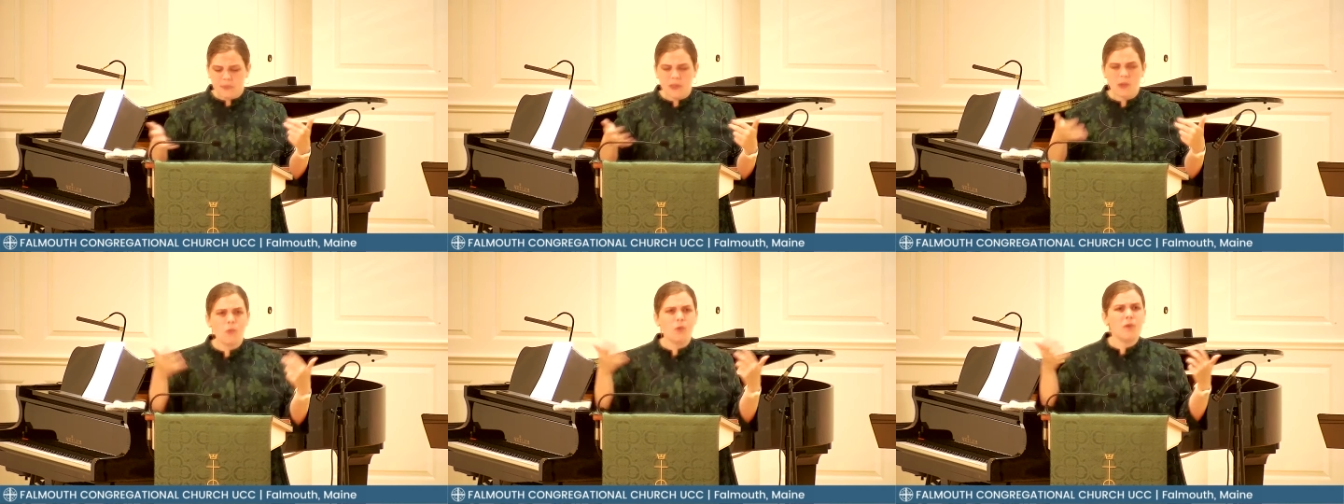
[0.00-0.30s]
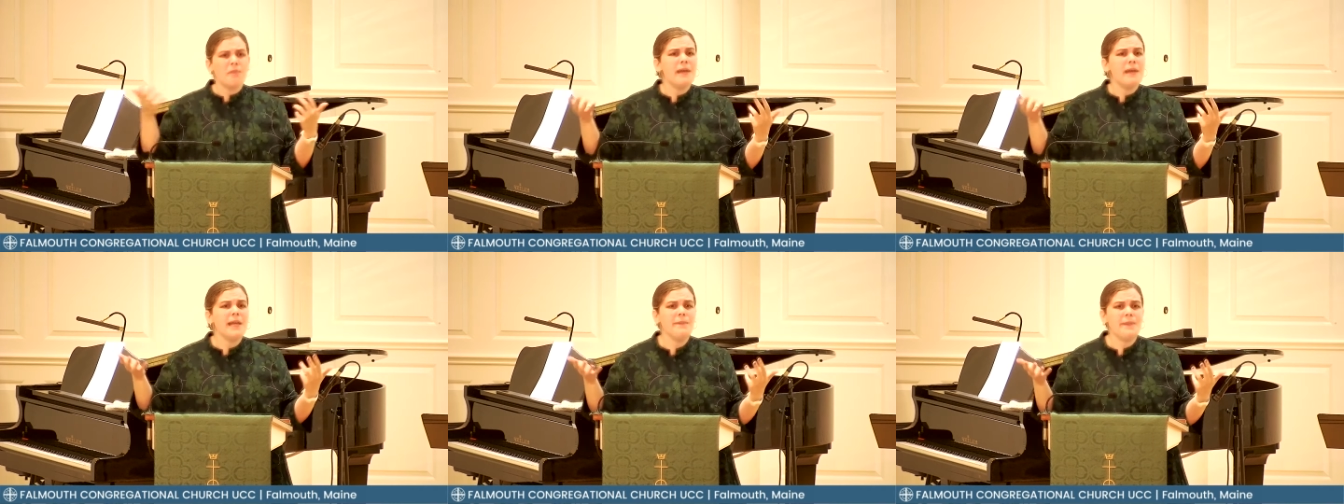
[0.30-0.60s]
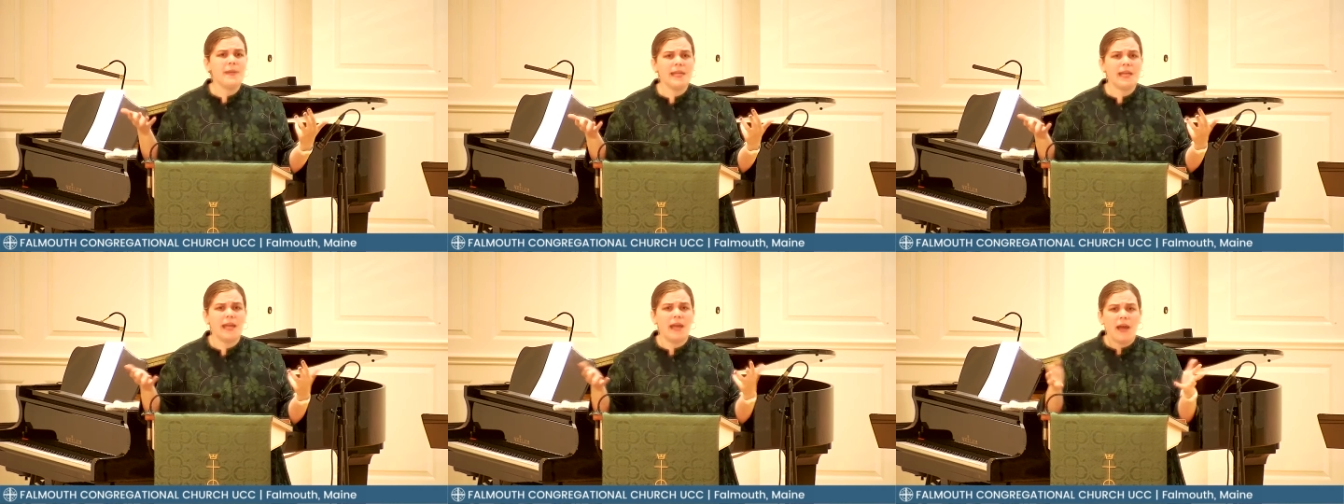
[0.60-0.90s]
or
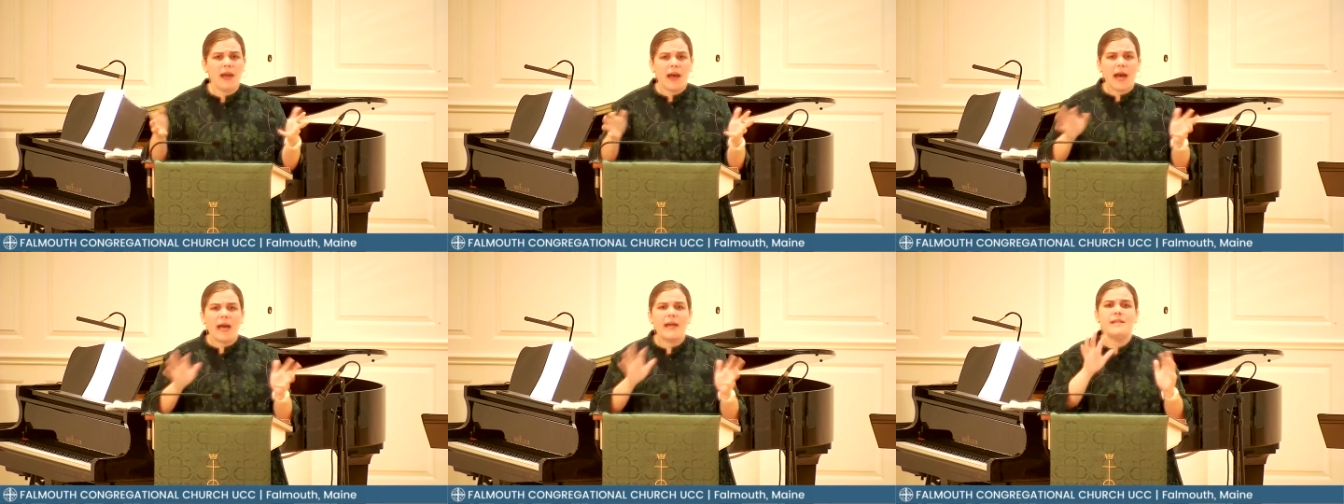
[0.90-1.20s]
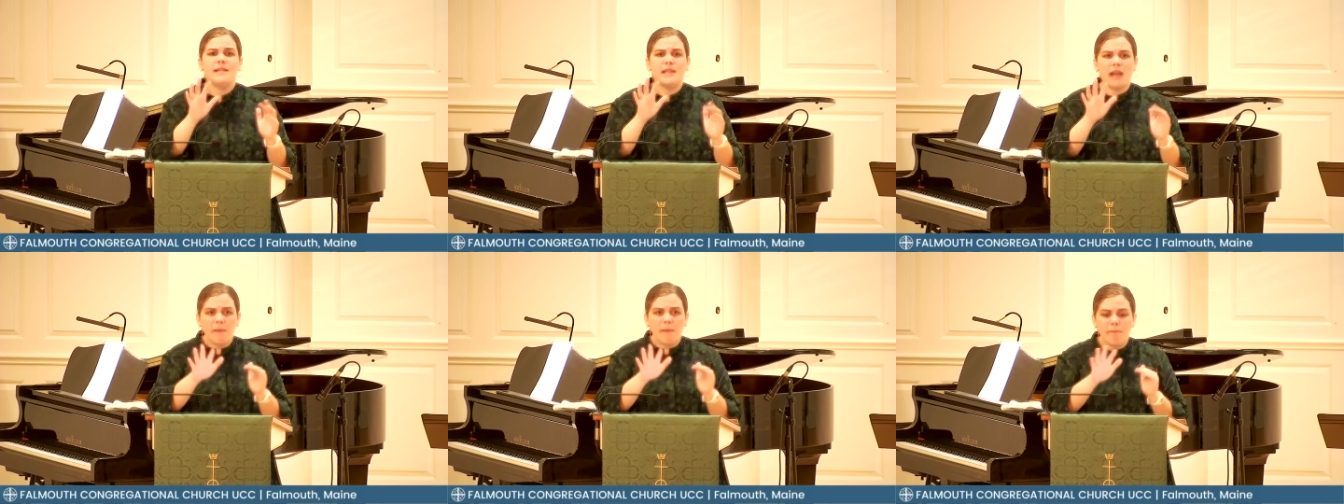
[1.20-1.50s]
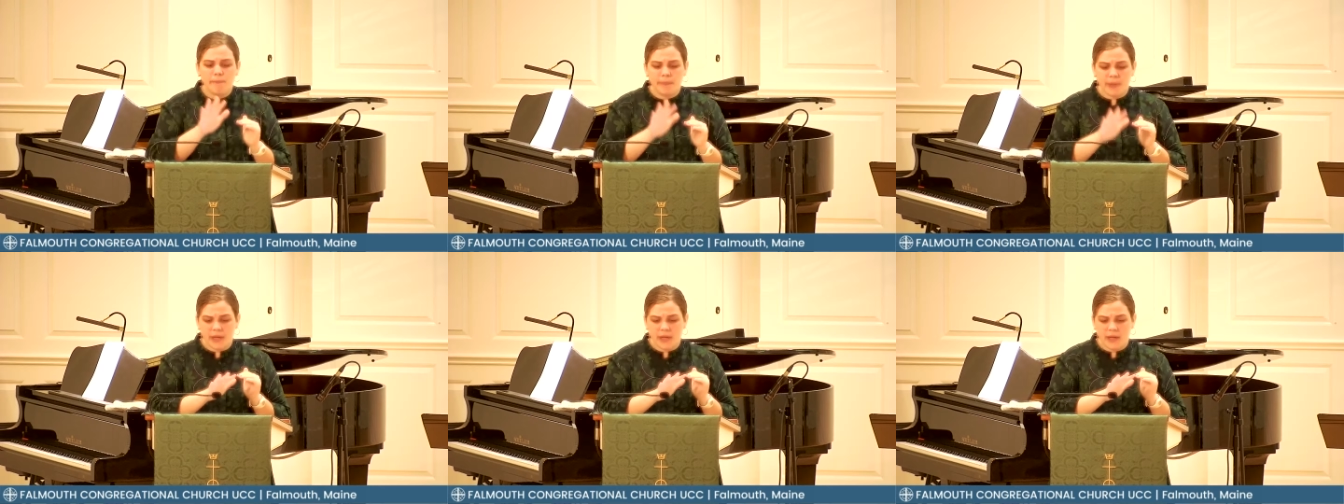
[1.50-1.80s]
maybe a
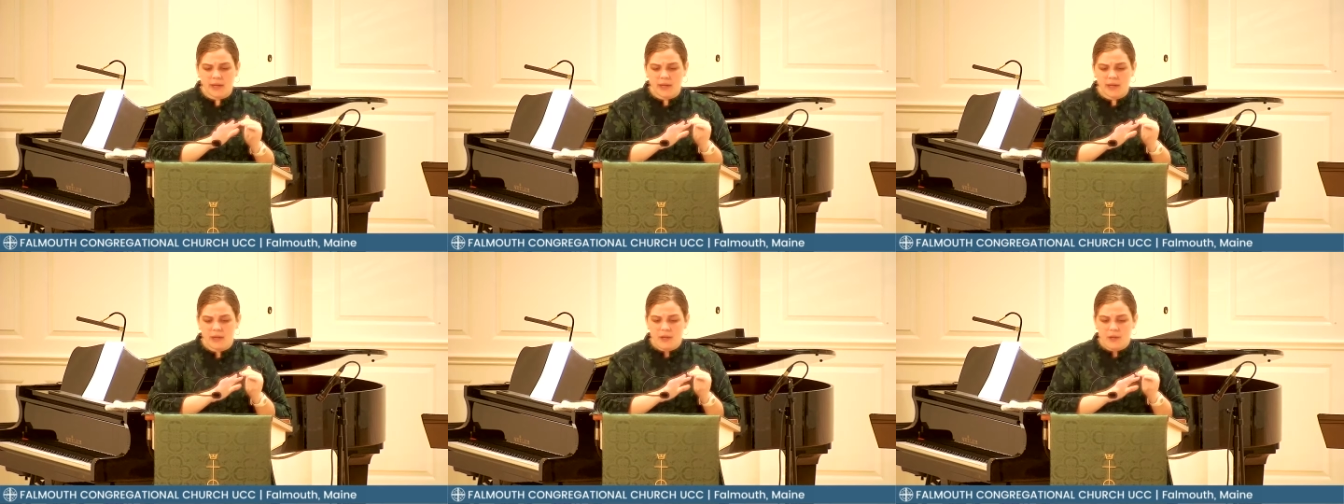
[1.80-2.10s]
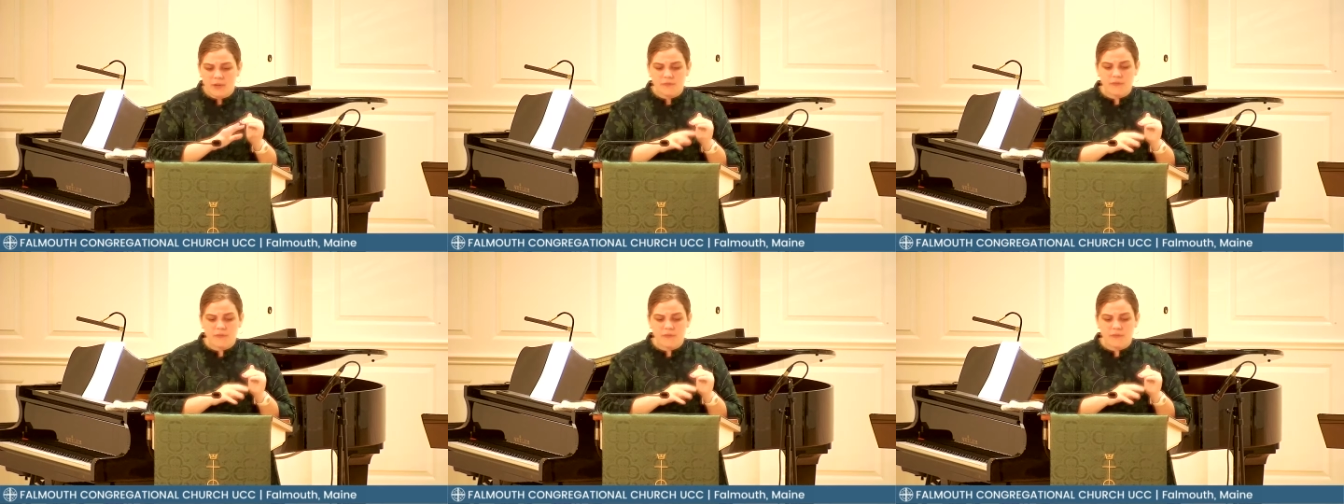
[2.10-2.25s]
number